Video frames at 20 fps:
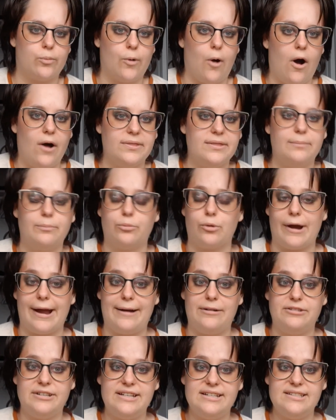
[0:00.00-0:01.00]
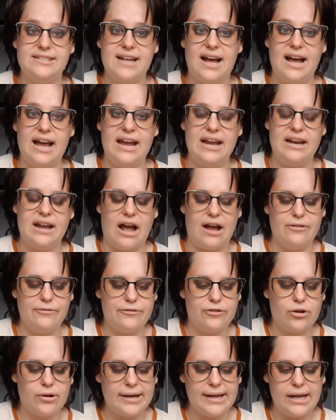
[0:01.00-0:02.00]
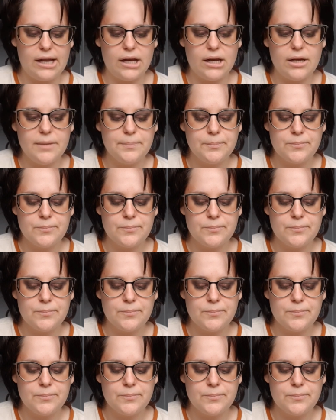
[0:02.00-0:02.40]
on the browny side of green,